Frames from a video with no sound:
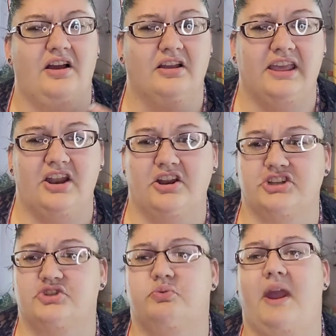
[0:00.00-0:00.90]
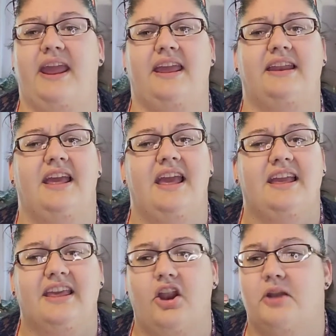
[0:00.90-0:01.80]
get on a train,
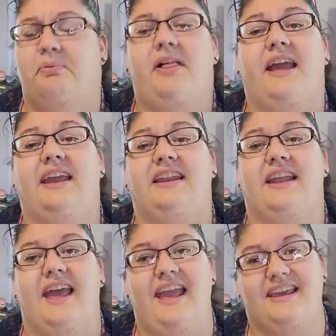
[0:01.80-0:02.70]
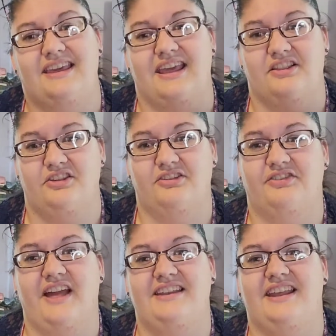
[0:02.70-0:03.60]
get on a plane, and get to
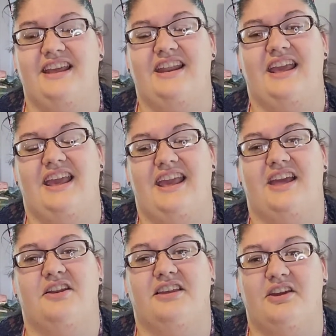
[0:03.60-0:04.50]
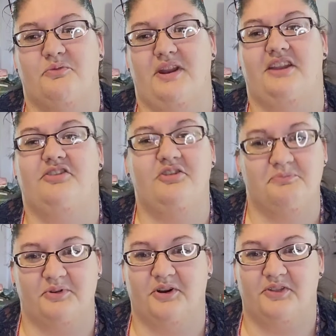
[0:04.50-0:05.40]
London, and get ready to
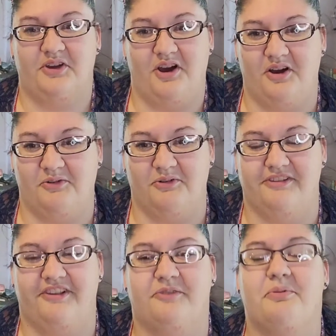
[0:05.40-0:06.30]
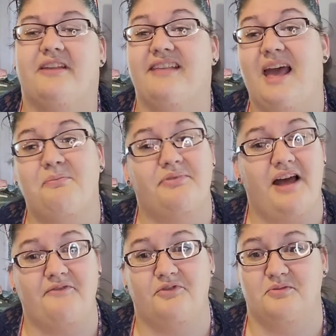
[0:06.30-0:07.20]
board the Hogwarts Express at
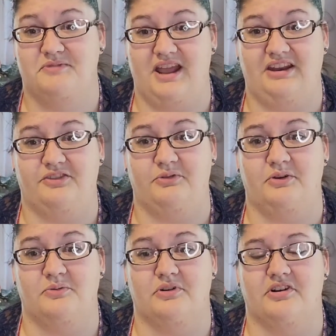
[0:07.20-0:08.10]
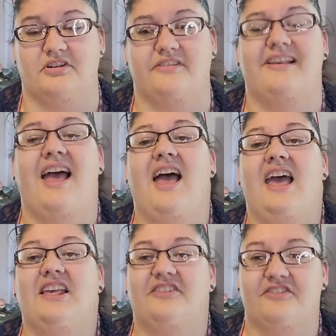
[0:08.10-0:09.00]
platform 9 3/4.
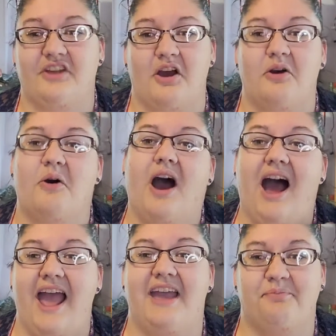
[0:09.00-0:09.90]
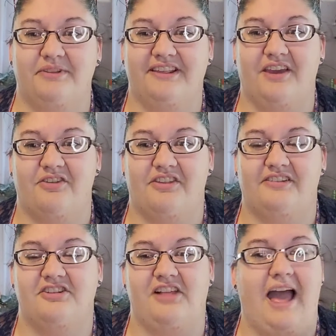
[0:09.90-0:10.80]
So I have put together this
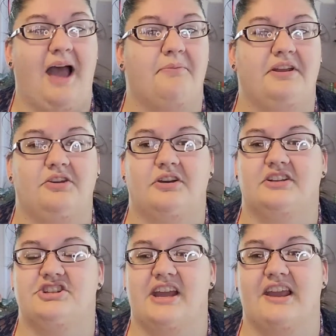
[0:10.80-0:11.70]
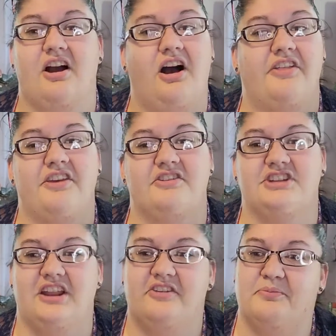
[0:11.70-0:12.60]
collab, and you can check out all the other
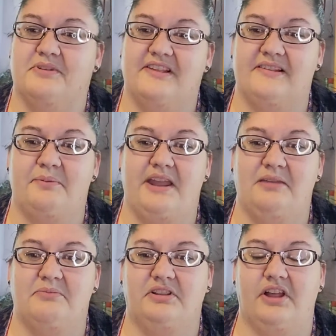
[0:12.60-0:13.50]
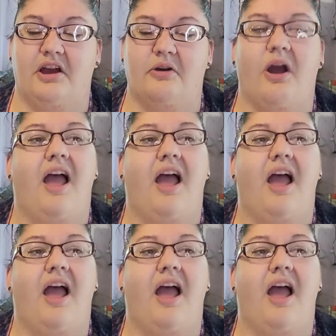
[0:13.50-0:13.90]
channels participating below